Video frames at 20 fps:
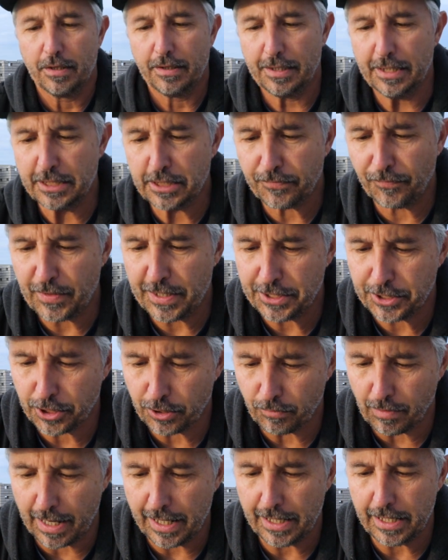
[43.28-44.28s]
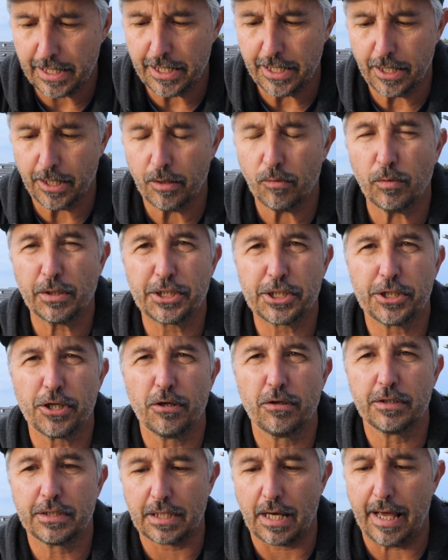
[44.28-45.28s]
this feature right here, which
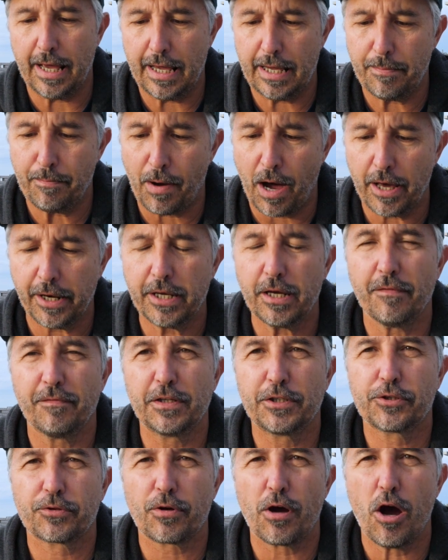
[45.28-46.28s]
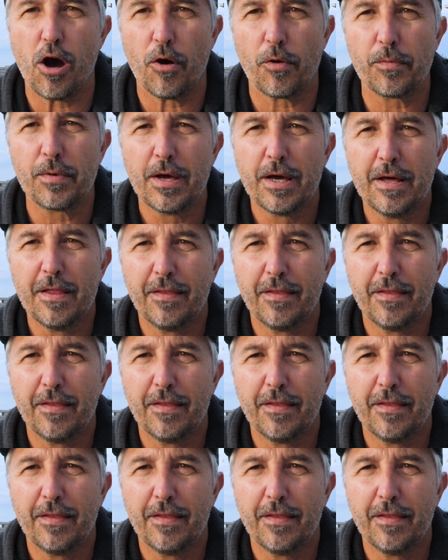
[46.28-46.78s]
shows a body of a drone,